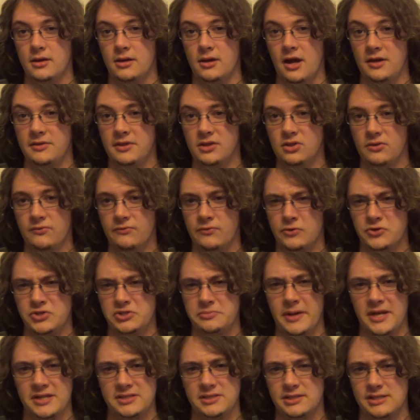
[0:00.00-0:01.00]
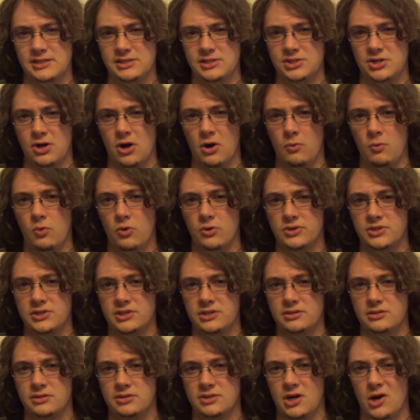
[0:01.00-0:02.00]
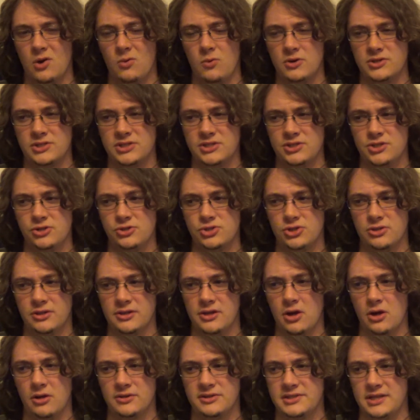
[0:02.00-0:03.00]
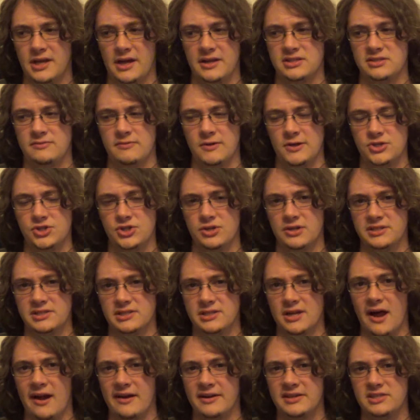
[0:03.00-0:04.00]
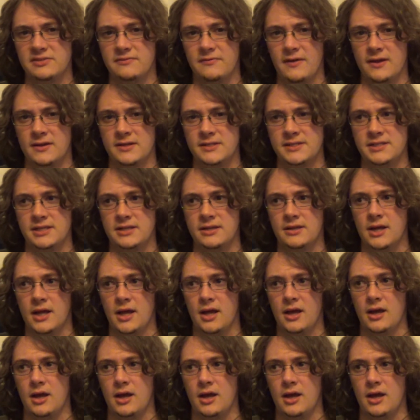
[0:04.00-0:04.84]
I think the first best is Star Wars. Star Wars is usually called science fiction. It's not, it's fantasy.